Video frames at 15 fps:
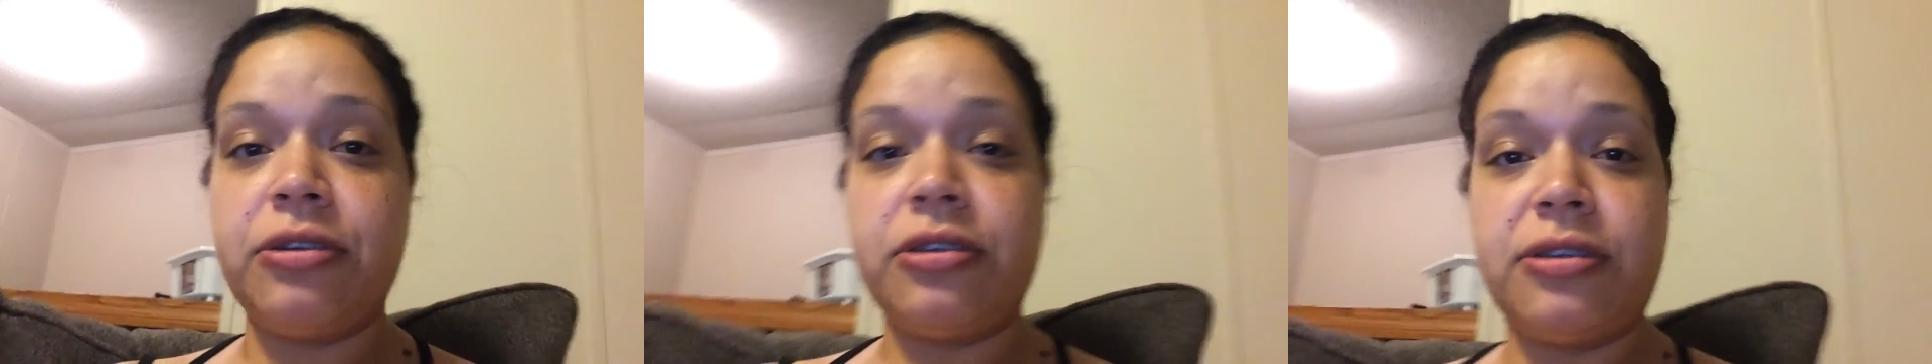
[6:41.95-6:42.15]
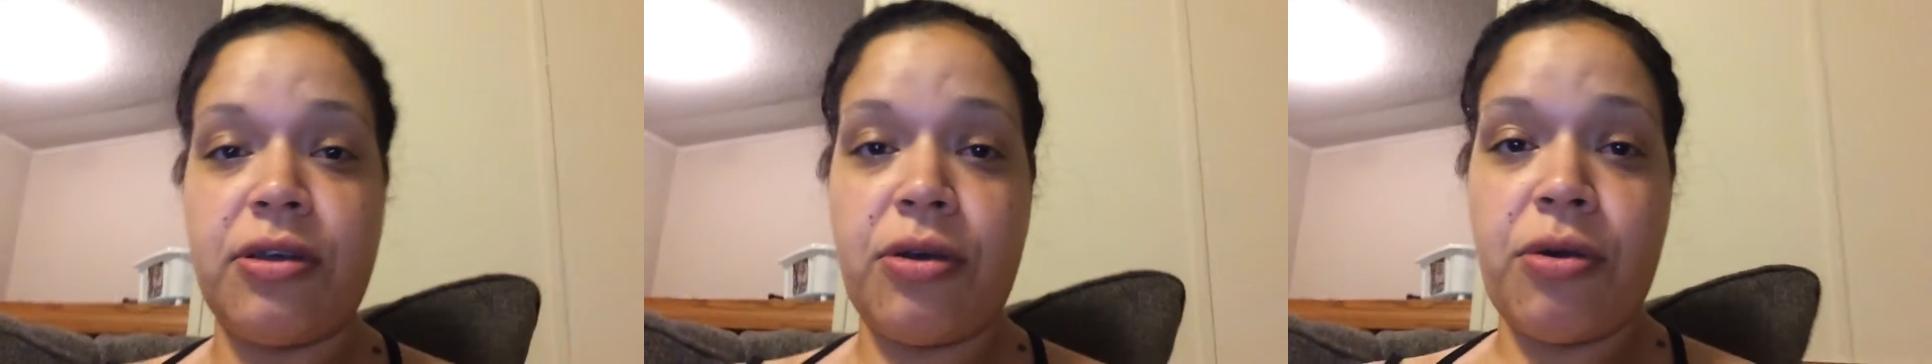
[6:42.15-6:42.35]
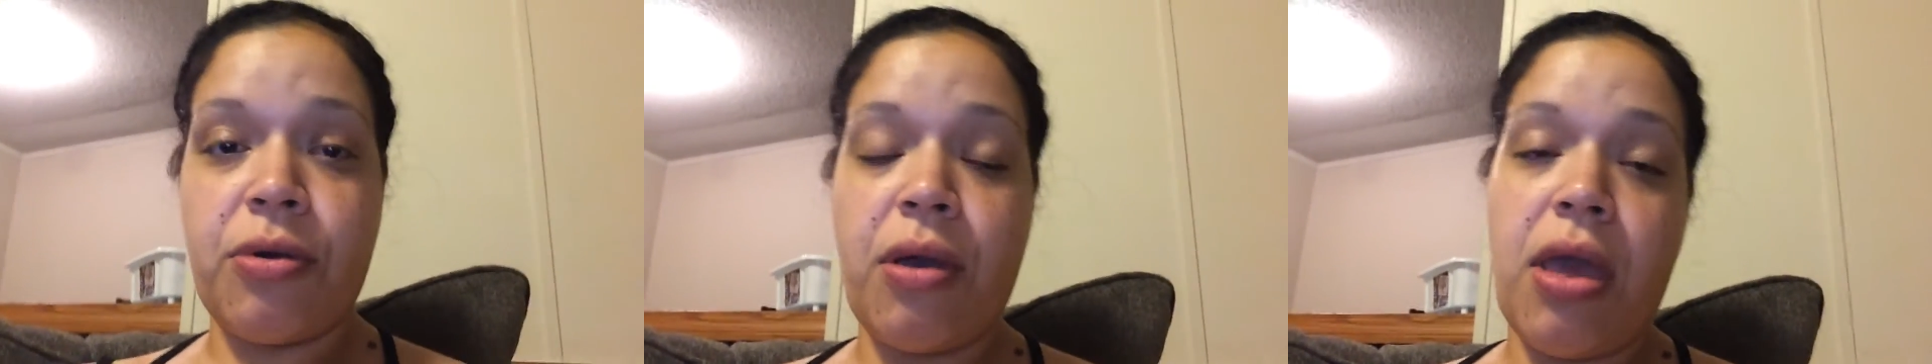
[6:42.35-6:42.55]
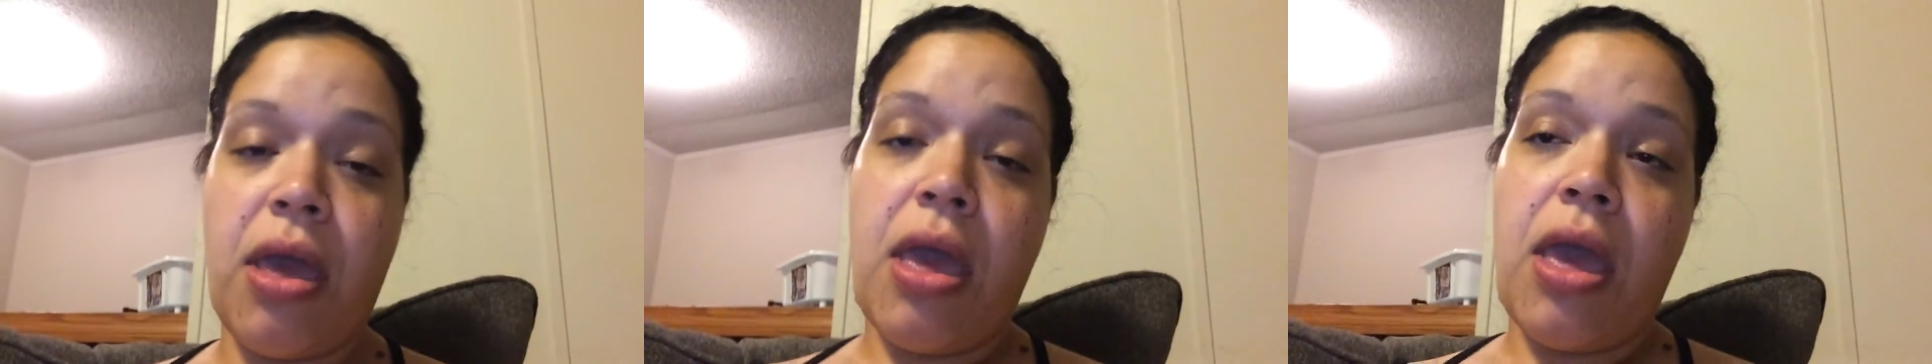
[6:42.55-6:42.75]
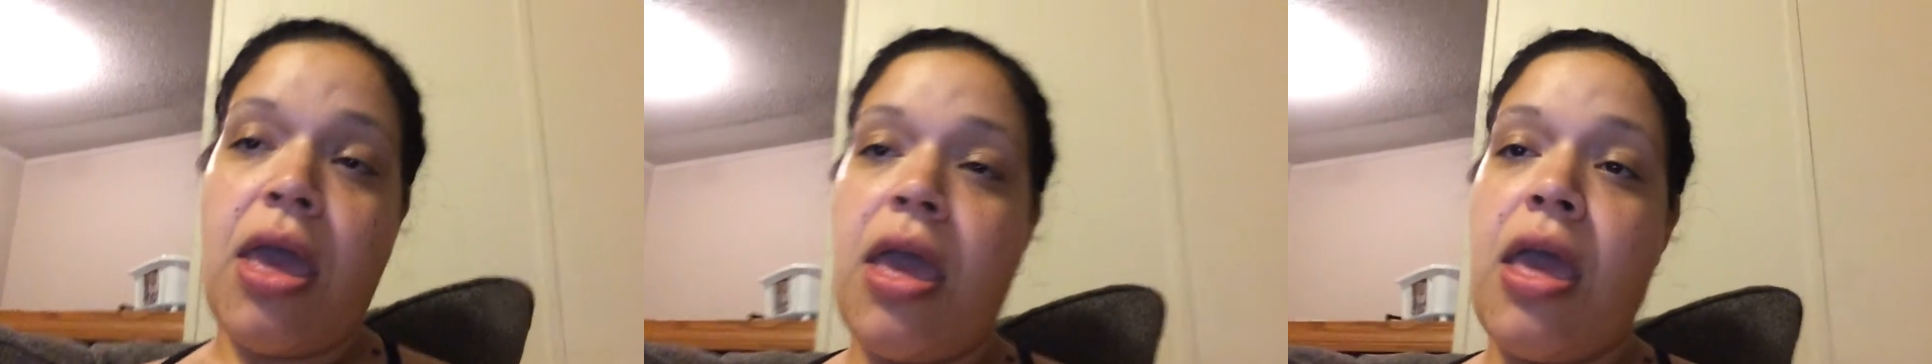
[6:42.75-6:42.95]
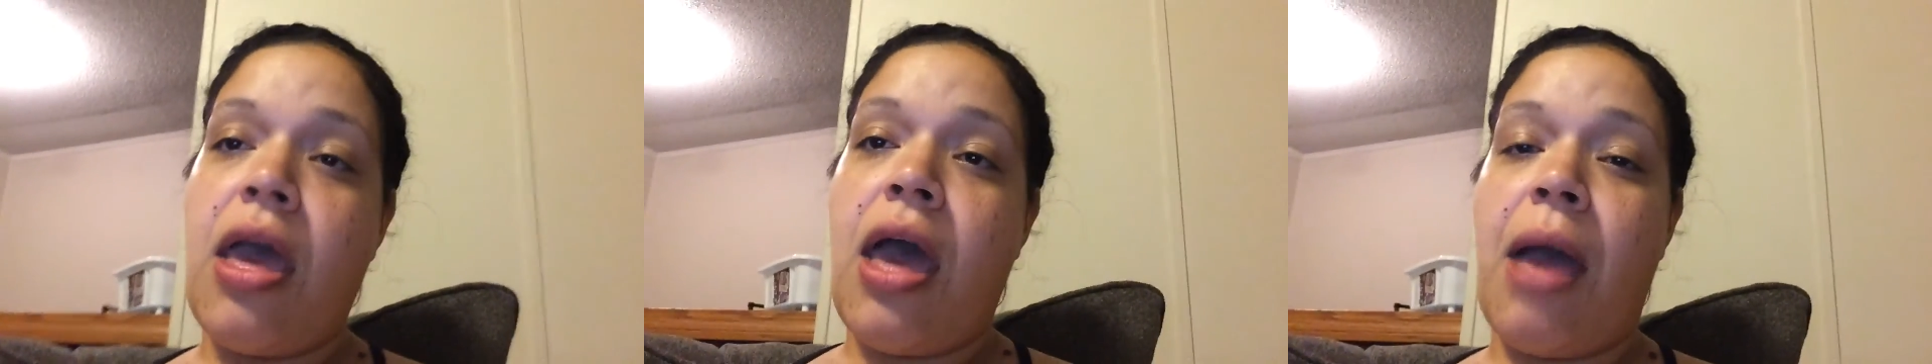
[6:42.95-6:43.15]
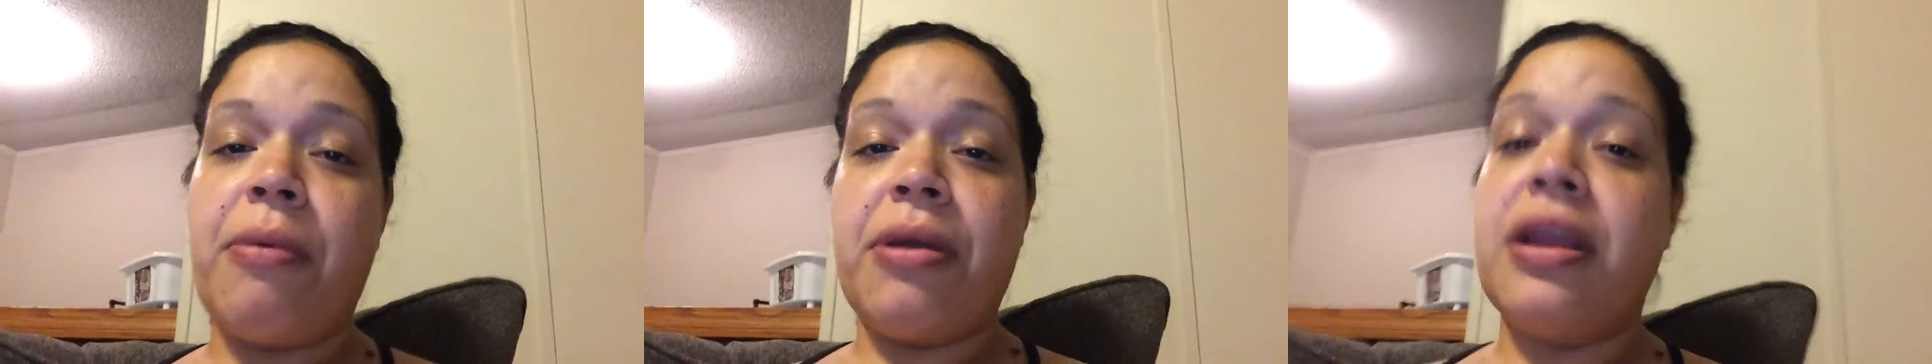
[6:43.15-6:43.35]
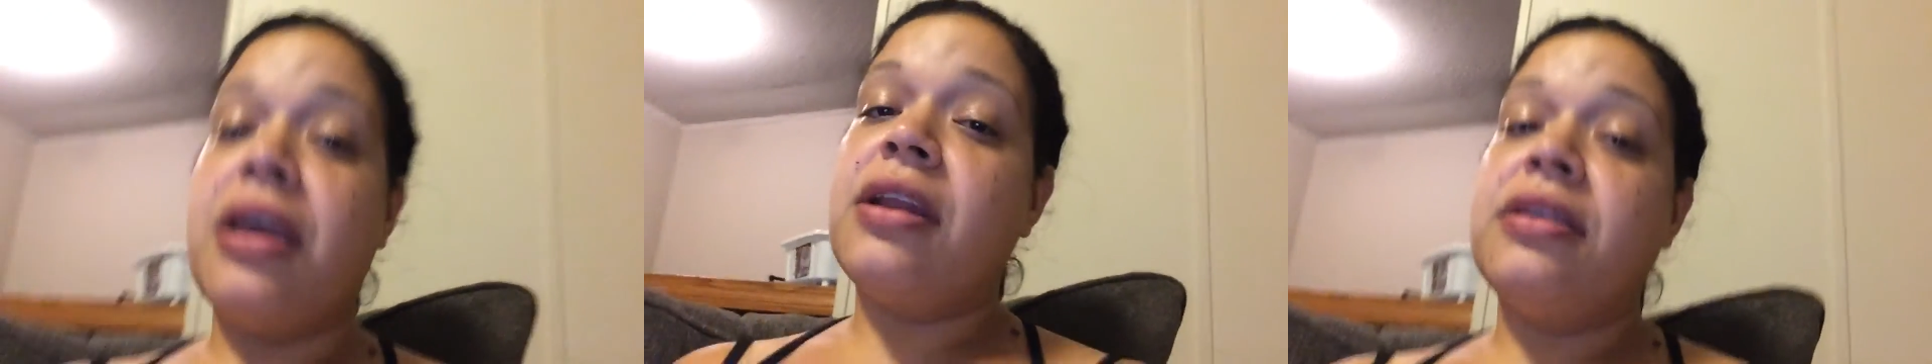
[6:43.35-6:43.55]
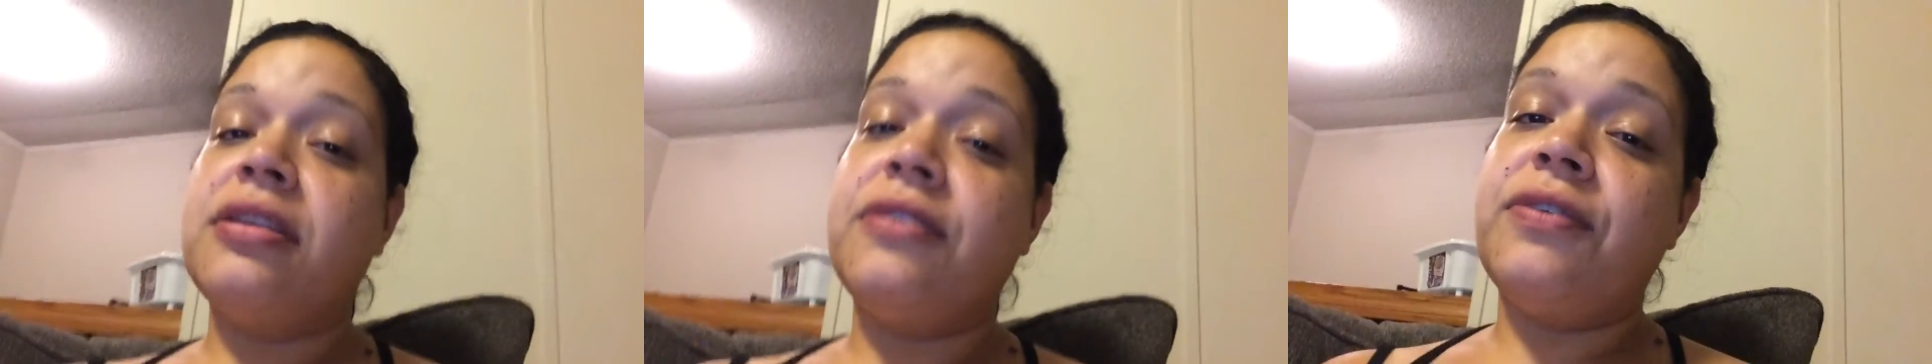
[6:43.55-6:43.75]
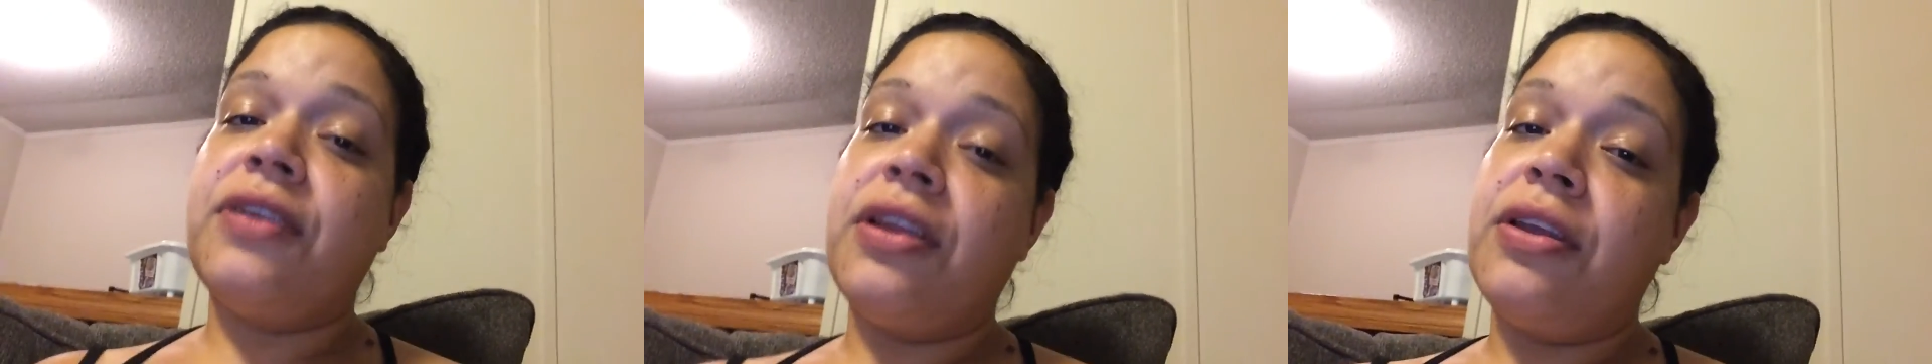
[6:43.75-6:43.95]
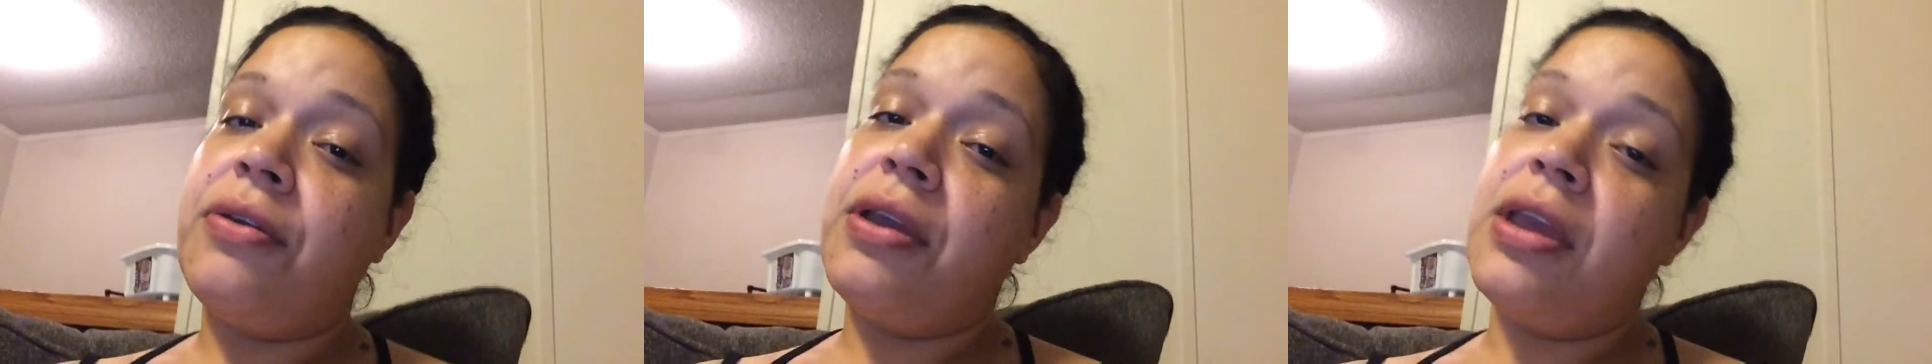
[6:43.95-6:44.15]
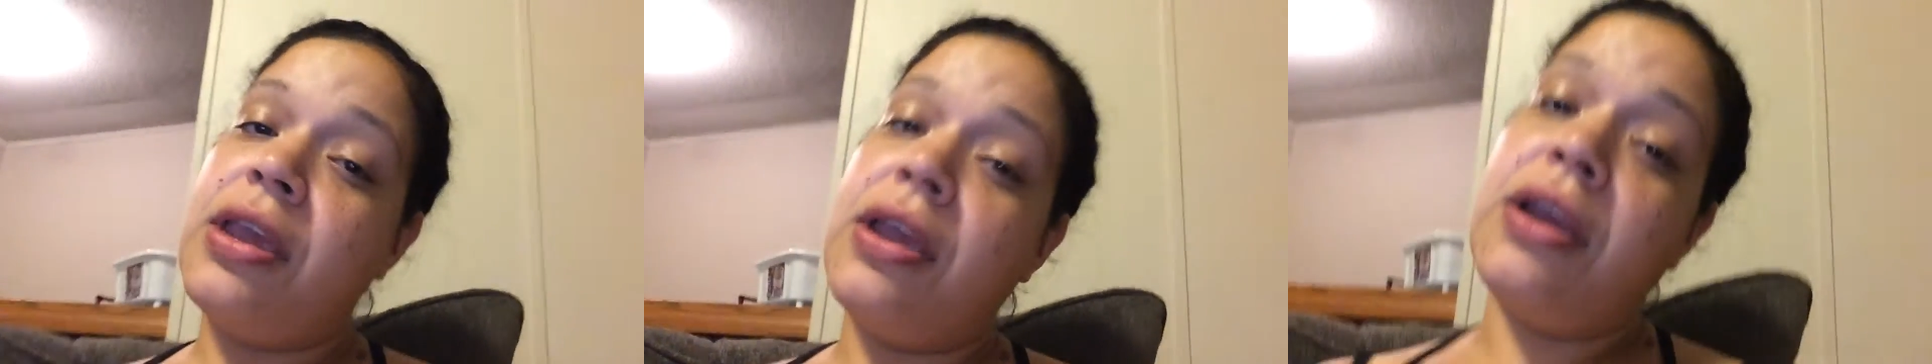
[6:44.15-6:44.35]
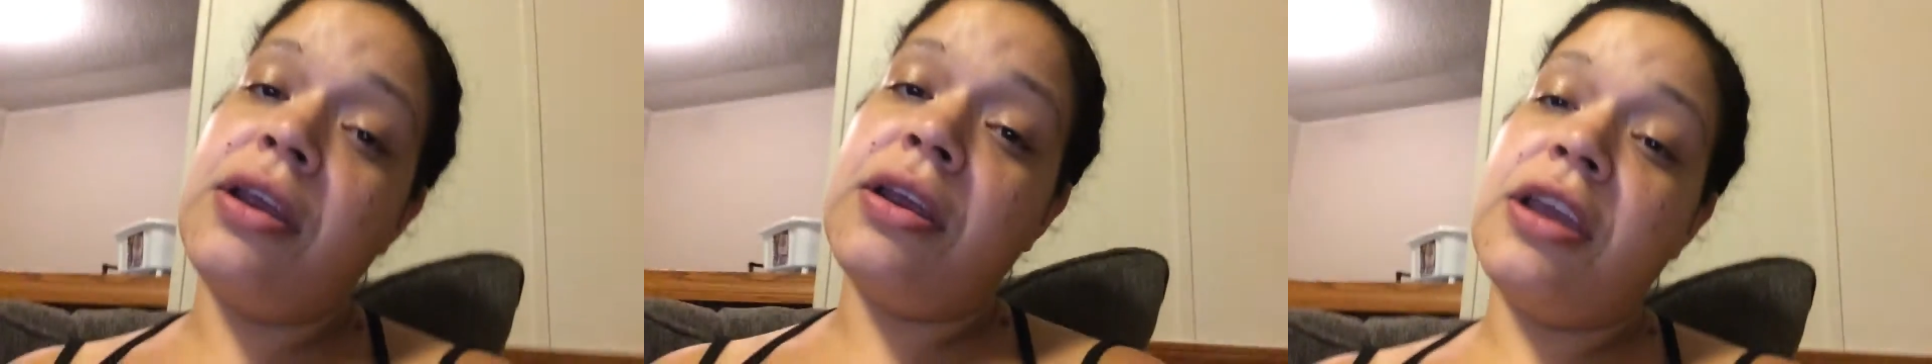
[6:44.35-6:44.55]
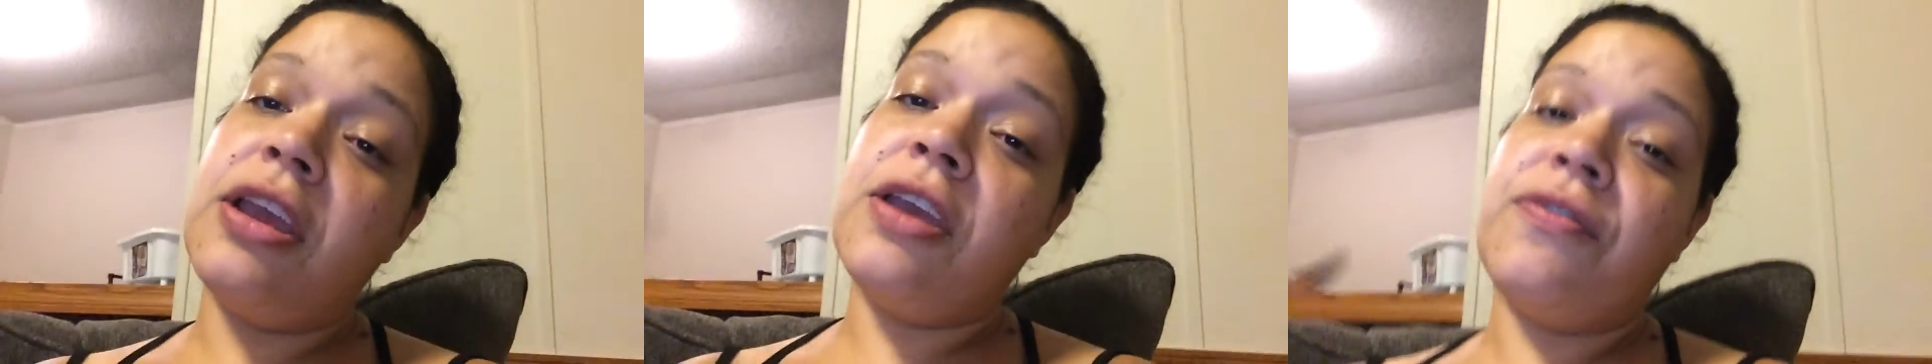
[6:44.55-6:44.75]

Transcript: So I'm going to end this video here.